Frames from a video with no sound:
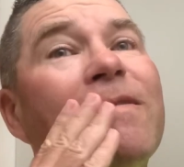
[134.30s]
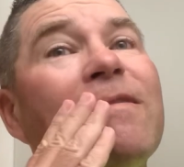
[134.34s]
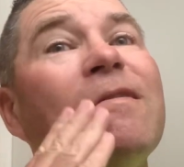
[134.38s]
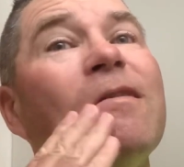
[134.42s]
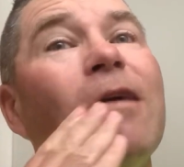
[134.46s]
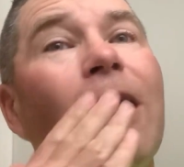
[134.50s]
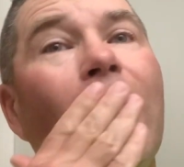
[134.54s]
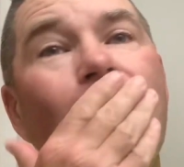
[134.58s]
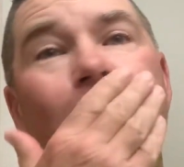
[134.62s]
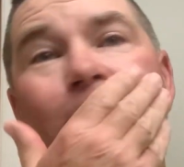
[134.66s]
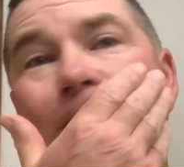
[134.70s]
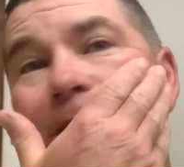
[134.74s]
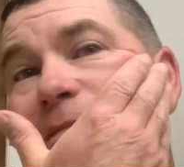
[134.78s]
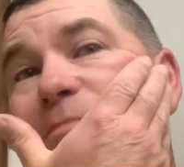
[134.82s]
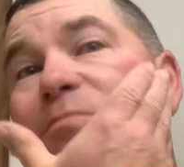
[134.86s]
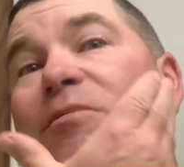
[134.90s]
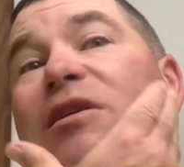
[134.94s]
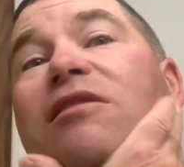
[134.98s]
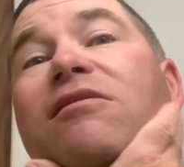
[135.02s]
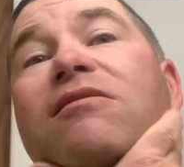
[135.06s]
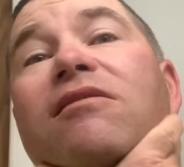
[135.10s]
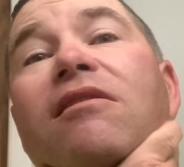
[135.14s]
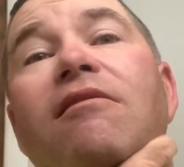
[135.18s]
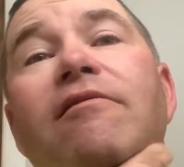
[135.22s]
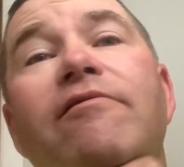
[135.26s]
I wouldn't be
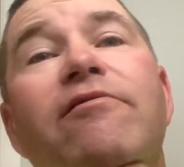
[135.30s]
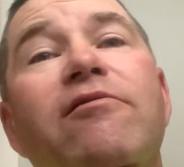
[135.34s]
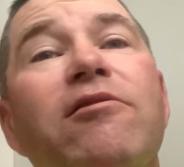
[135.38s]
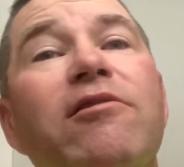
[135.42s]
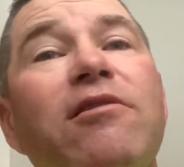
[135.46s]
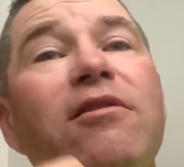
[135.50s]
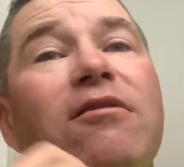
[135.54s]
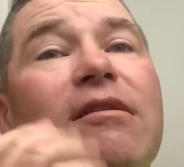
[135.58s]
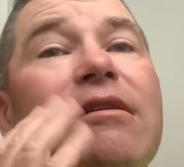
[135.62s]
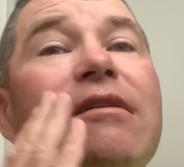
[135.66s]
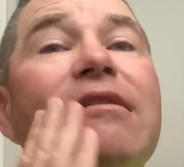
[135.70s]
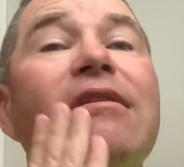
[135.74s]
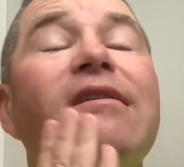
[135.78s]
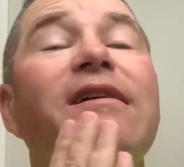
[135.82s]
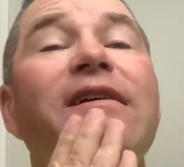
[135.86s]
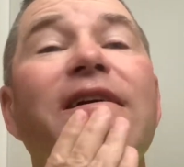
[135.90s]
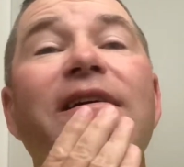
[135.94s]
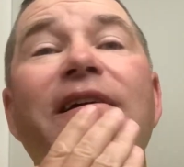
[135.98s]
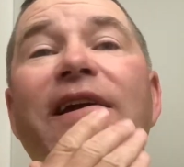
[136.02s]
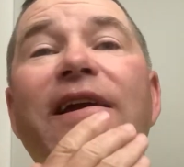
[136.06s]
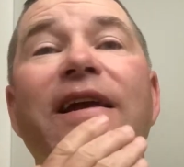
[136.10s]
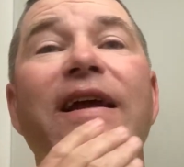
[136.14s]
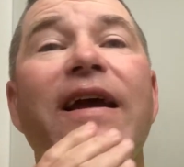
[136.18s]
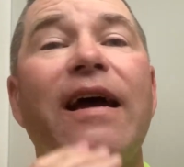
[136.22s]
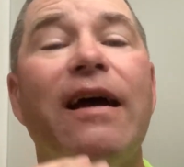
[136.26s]
suffering or anything
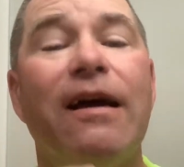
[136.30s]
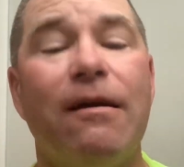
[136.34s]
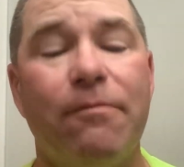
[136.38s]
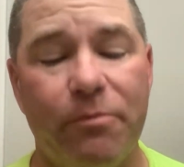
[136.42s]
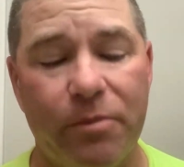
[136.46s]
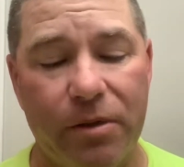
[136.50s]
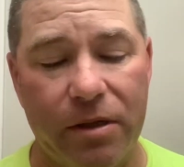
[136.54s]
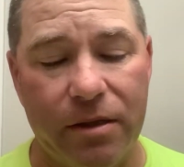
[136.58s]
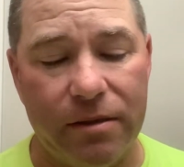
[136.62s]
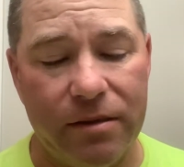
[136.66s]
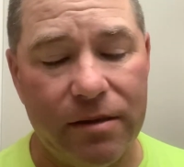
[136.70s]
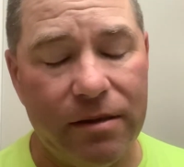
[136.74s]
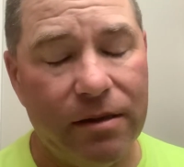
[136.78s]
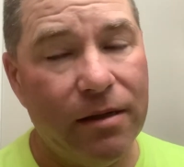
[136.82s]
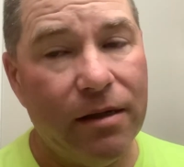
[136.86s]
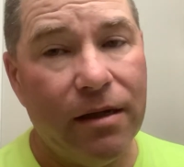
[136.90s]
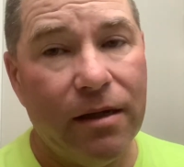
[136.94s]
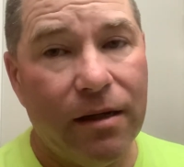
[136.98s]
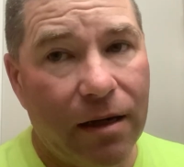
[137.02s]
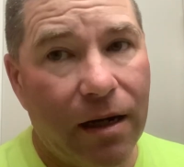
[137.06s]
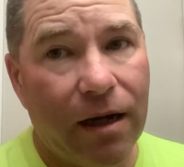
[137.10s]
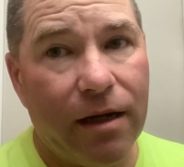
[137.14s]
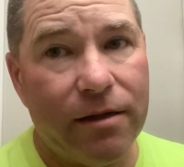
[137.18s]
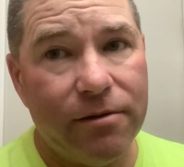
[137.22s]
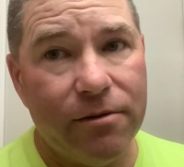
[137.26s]
like that. But
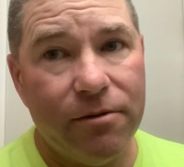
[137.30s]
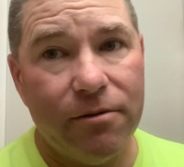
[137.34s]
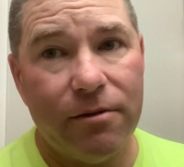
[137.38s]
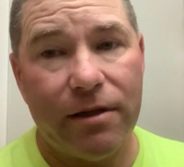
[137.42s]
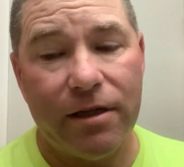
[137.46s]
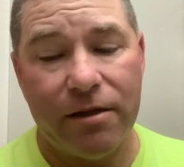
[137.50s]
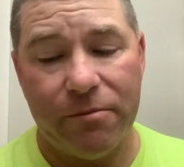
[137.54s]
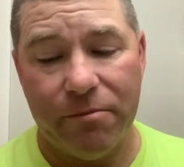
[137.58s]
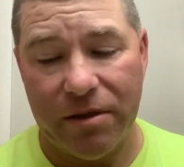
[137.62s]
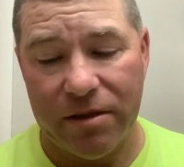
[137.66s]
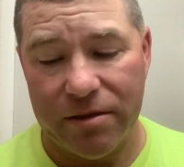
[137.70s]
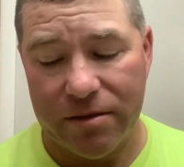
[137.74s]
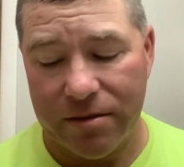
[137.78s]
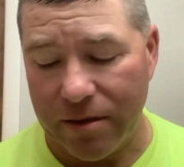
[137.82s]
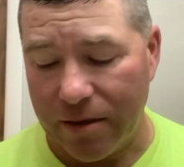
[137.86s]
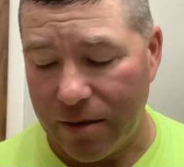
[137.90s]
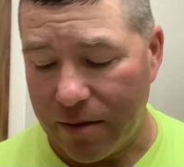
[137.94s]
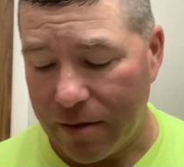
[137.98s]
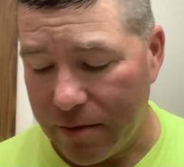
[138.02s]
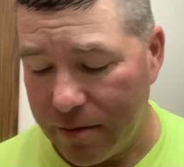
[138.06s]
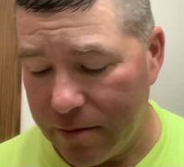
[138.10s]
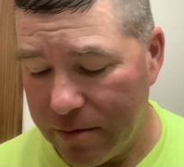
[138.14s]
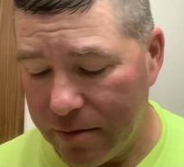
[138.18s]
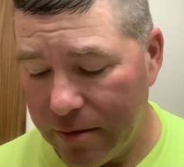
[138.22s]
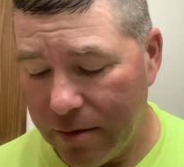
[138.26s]
I do like my
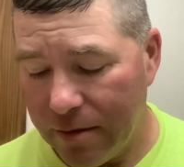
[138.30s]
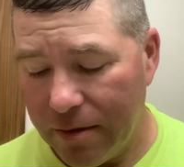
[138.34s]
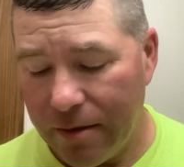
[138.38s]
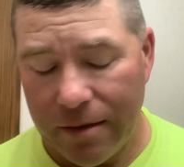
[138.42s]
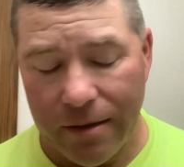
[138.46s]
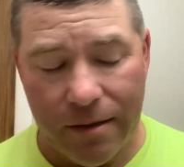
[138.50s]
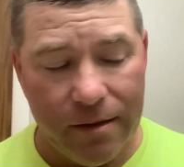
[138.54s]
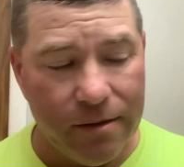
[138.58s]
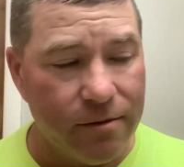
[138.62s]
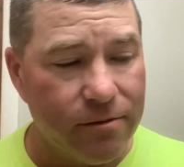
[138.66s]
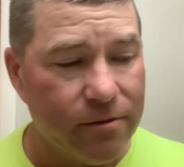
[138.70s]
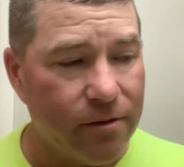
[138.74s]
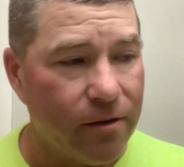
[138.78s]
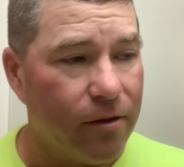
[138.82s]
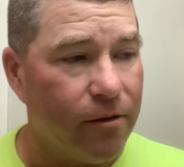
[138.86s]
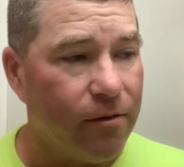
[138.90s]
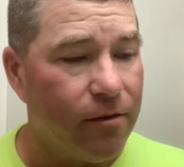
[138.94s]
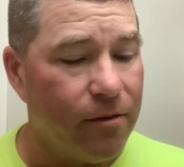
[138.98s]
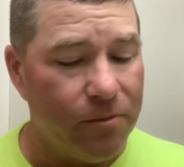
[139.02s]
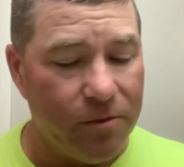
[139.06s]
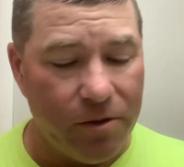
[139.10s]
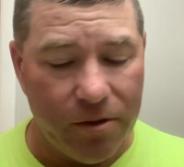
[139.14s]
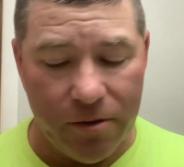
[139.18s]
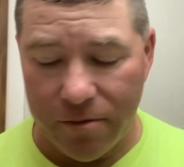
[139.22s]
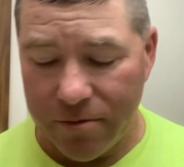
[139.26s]
Sella. So
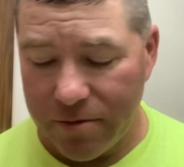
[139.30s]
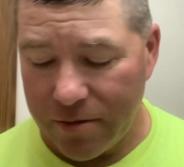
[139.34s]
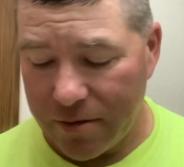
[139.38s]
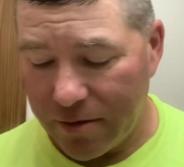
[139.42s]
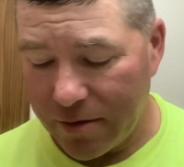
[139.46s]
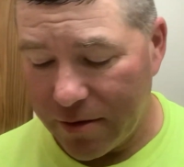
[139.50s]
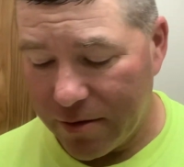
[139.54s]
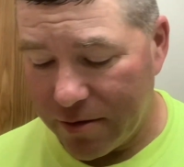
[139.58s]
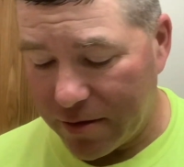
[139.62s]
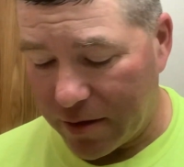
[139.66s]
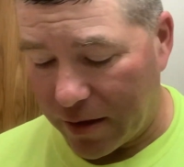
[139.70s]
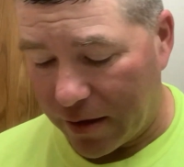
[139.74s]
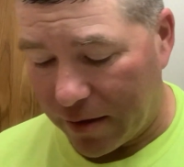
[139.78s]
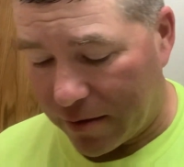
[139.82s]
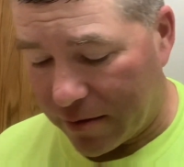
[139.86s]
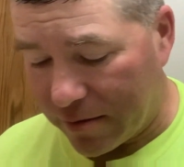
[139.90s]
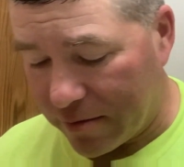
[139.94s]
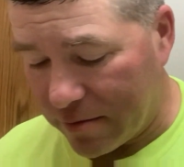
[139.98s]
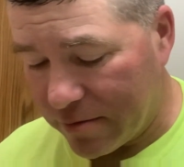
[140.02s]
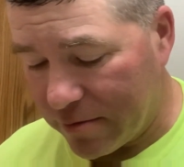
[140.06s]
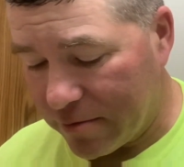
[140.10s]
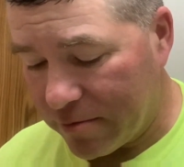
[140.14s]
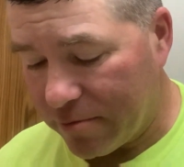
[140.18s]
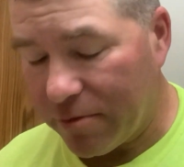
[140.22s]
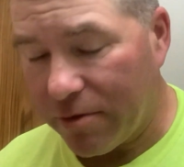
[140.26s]
I'm using the Sella
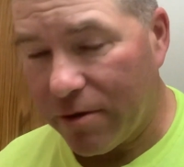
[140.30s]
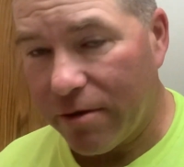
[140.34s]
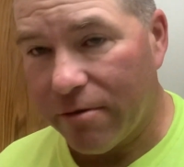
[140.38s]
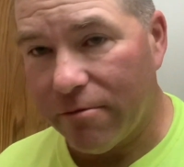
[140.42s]
with a